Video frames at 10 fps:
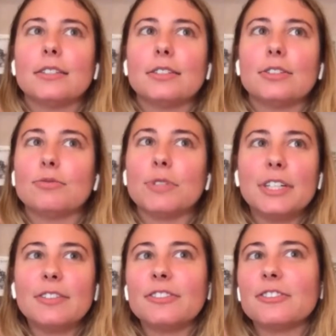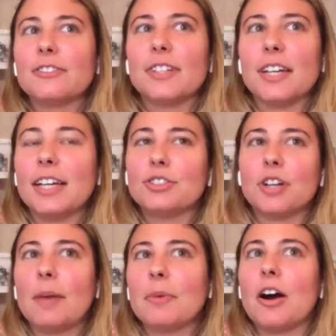grief and
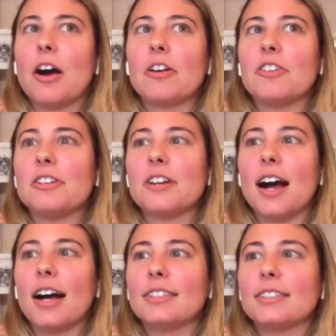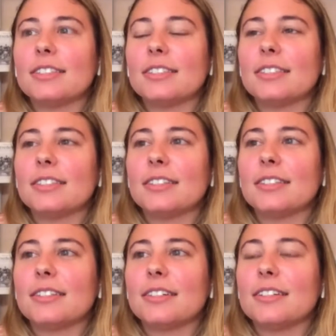trauma are not
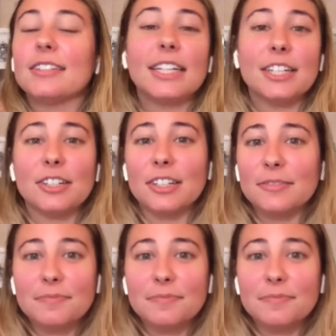linear.